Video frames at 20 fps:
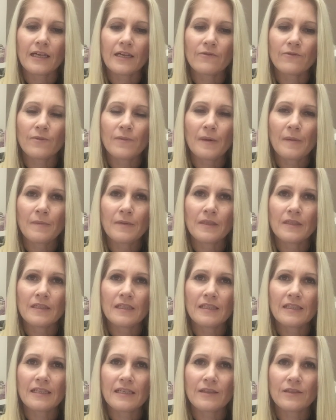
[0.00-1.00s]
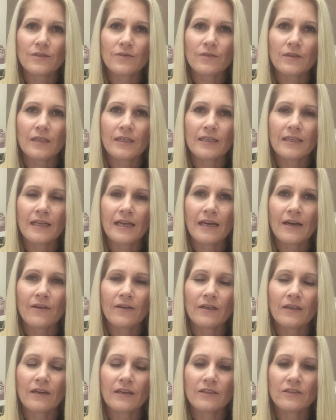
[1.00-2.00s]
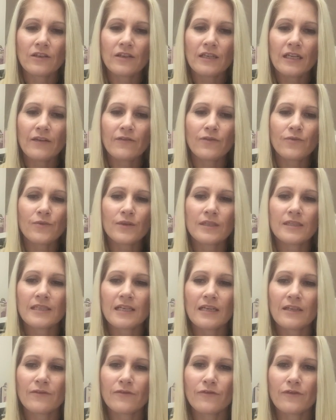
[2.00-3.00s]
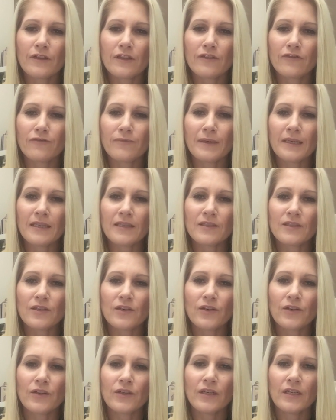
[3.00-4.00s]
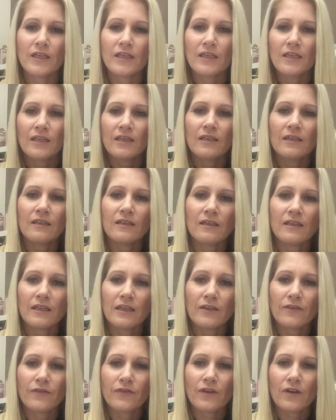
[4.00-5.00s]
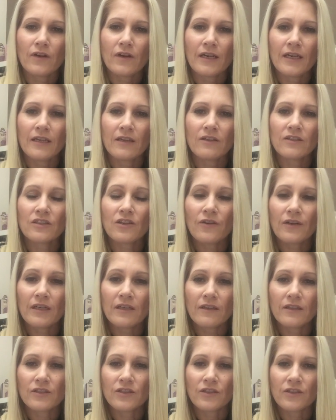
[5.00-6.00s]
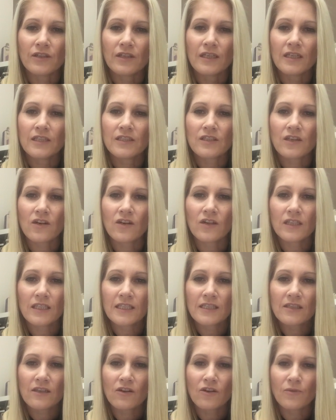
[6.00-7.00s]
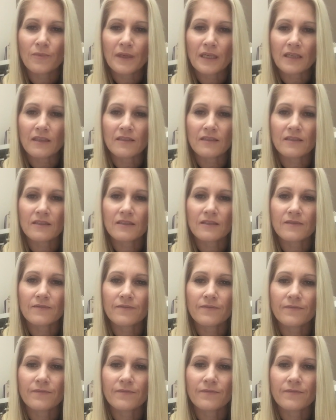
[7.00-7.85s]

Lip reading: can't remember the details right now, and I don't have it written down in front of me. So if I do. It's Holly's Hobbies.